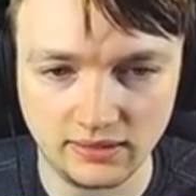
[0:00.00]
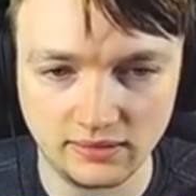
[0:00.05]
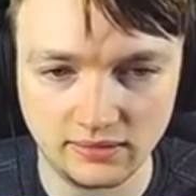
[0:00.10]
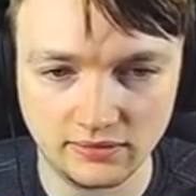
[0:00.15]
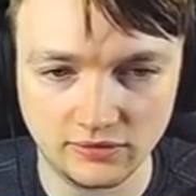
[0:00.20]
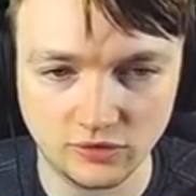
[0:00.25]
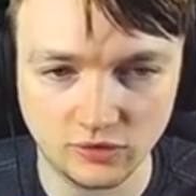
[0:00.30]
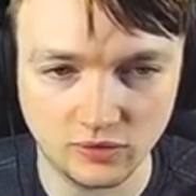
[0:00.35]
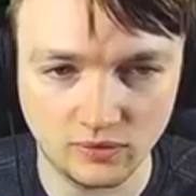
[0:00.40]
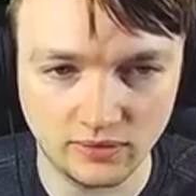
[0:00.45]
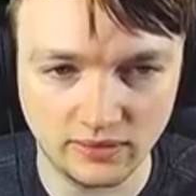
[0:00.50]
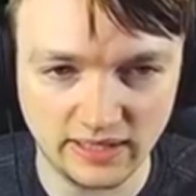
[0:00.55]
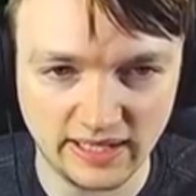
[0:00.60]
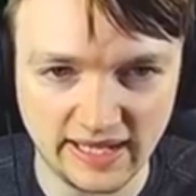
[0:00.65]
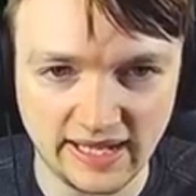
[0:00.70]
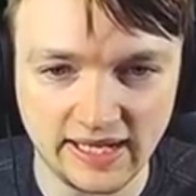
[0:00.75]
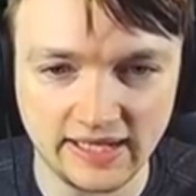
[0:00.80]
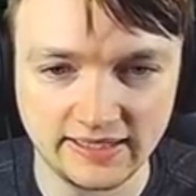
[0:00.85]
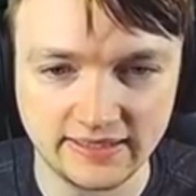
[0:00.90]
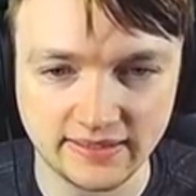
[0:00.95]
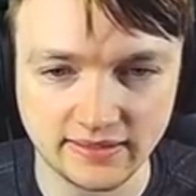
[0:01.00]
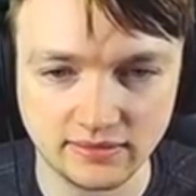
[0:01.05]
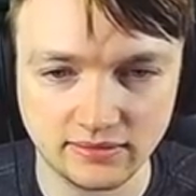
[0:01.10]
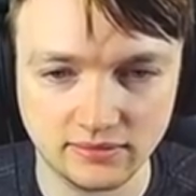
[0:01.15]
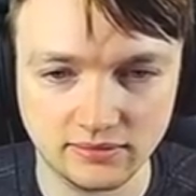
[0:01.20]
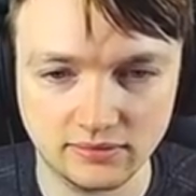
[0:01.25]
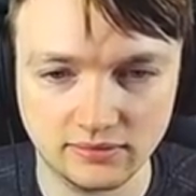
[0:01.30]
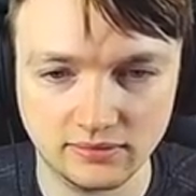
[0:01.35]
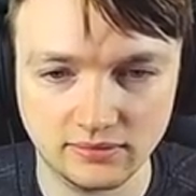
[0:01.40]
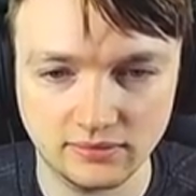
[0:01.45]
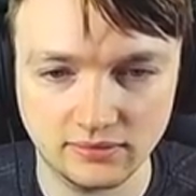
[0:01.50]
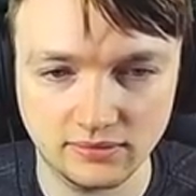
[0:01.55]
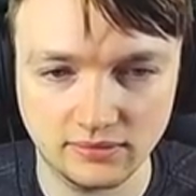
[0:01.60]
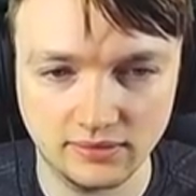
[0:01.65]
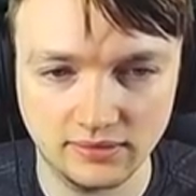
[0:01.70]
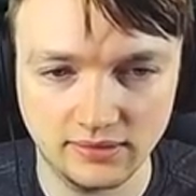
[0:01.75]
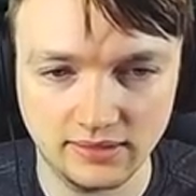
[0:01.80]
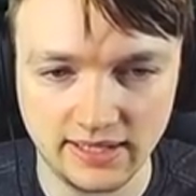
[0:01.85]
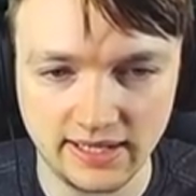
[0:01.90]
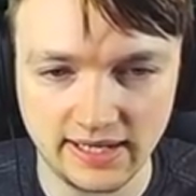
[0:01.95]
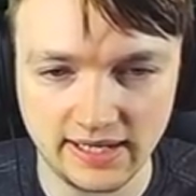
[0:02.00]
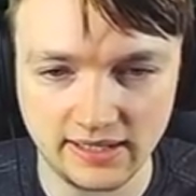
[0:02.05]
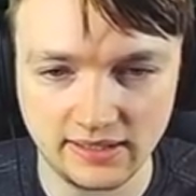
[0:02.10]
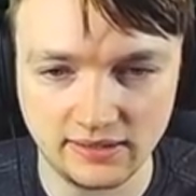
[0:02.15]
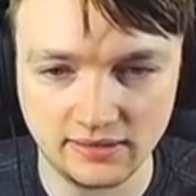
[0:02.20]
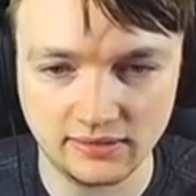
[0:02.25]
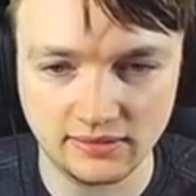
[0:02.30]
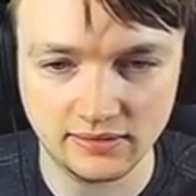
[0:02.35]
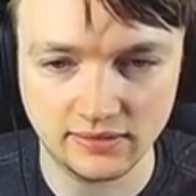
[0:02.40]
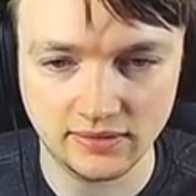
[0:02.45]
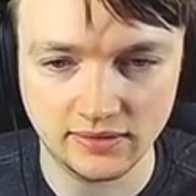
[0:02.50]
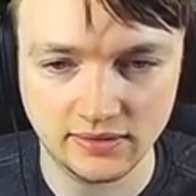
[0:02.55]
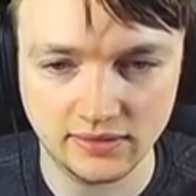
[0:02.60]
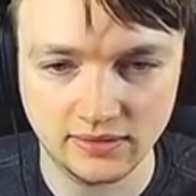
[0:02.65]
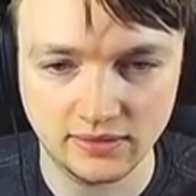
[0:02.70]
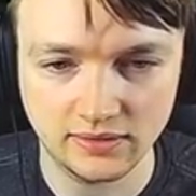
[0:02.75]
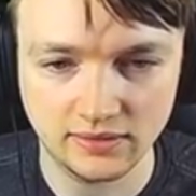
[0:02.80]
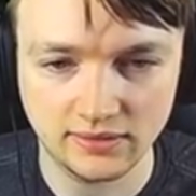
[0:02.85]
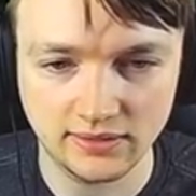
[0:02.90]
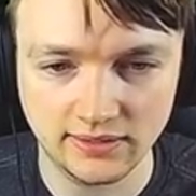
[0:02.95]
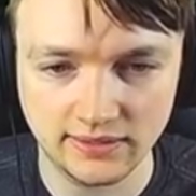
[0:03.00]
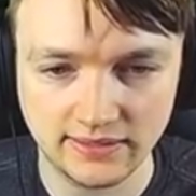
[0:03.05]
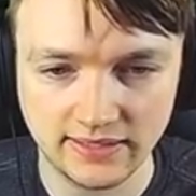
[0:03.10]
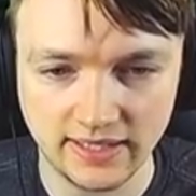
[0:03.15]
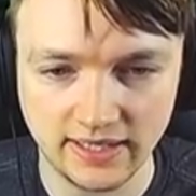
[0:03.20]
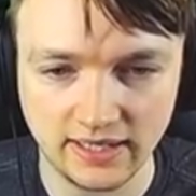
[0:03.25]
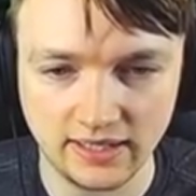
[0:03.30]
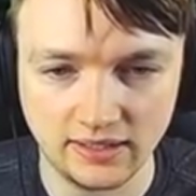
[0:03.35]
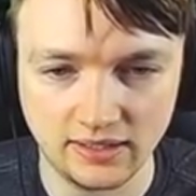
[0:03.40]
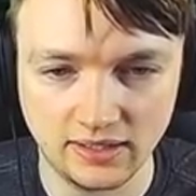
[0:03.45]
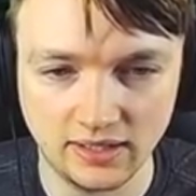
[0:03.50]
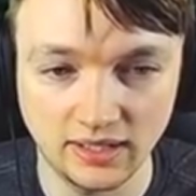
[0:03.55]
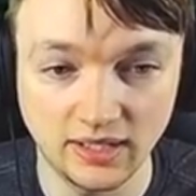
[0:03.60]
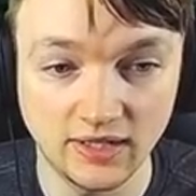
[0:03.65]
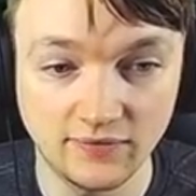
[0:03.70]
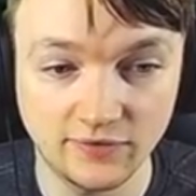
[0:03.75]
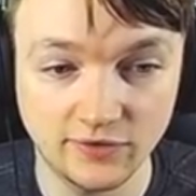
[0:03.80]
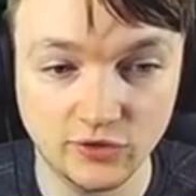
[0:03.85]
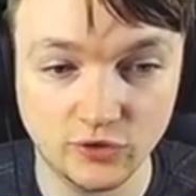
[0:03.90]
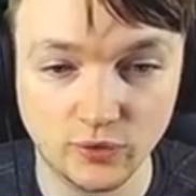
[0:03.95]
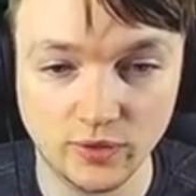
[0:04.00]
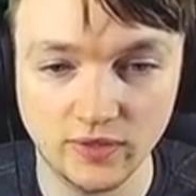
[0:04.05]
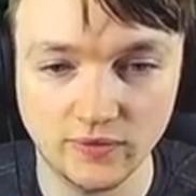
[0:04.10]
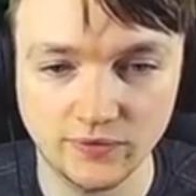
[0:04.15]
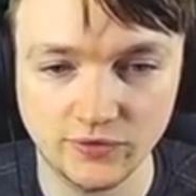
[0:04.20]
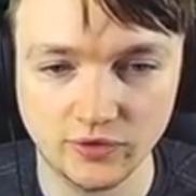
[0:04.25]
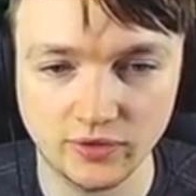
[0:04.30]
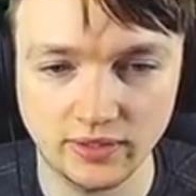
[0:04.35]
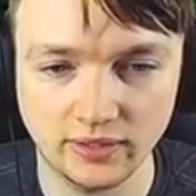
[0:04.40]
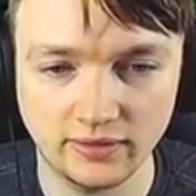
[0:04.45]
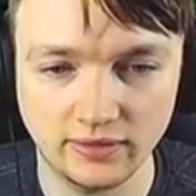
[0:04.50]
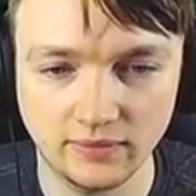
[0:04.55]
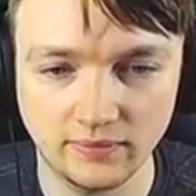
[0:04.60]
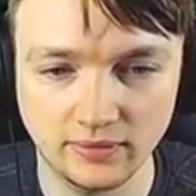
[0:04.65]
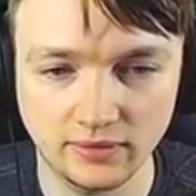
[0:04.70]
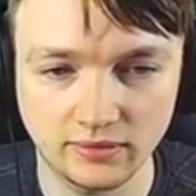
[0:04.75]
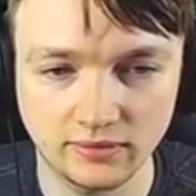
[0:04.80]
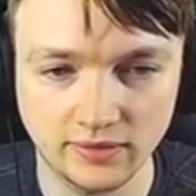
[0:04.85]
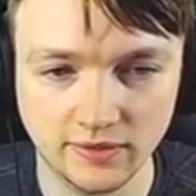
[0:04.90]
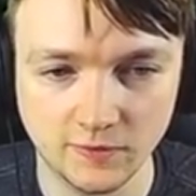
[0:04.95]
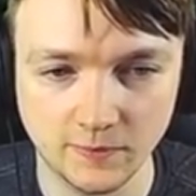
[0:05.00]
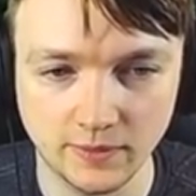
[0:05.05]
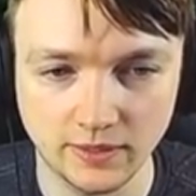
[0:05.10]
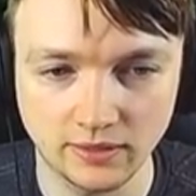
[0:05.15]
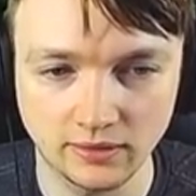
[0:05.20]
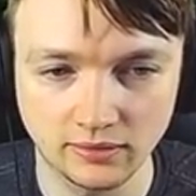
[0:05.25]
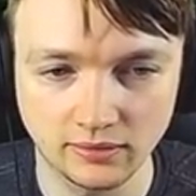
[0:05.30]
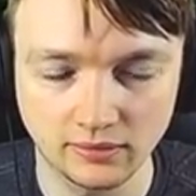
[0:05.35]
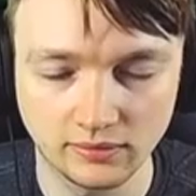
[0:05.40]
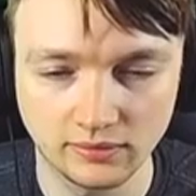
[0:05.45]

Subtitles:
So 8, 9, 10, 11, 12. Sorry, there we go. That's better.